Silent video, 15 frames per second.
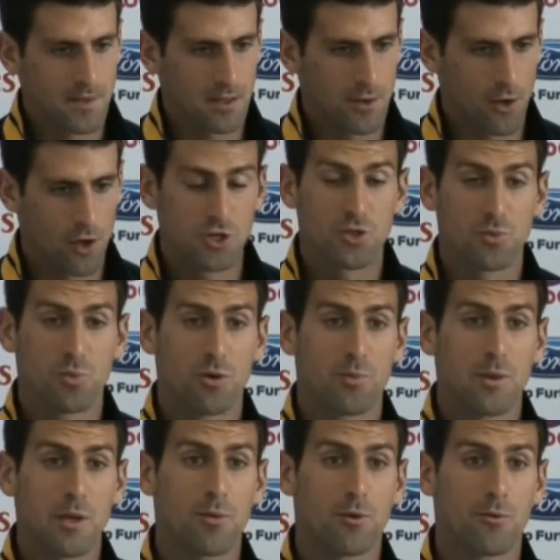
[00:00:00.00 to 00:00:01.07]
knowledgeable
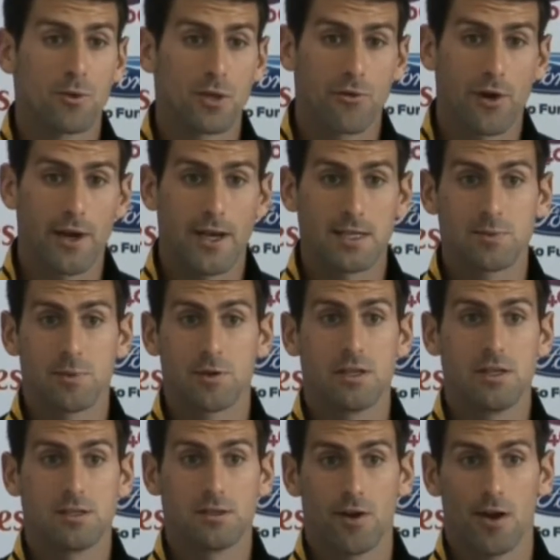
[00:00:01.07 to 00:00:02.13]
people with great
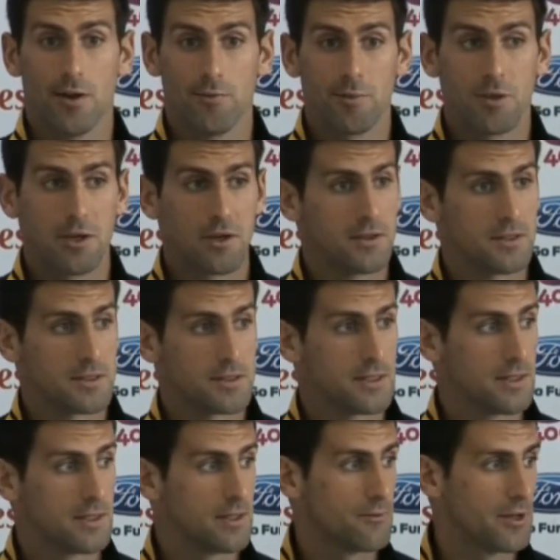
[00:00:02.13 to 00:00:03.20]
expertise around me, because
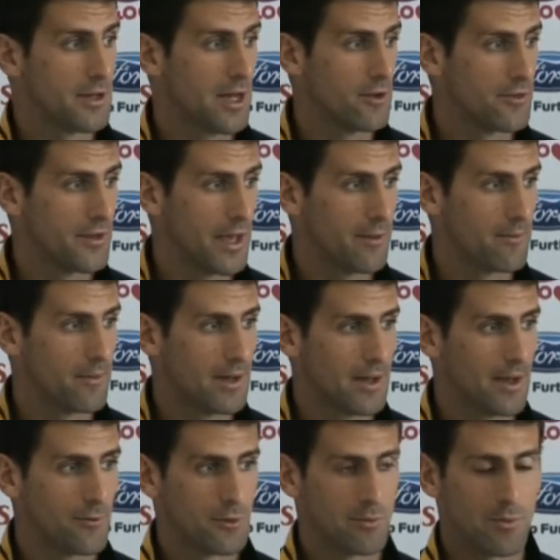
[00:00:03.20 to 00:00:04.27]
without them
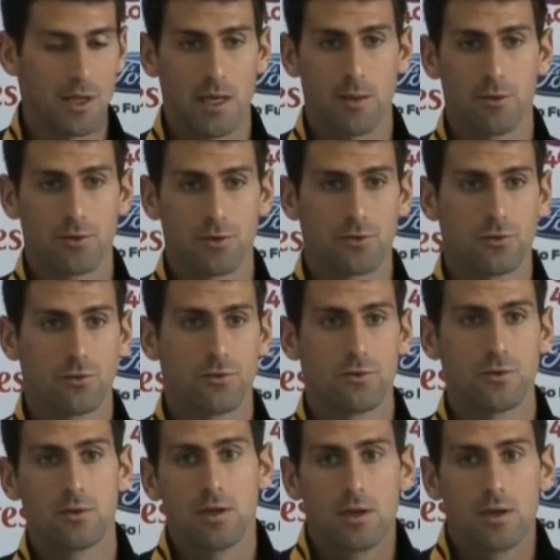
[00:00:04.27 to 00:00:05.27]
I wouldn't be able to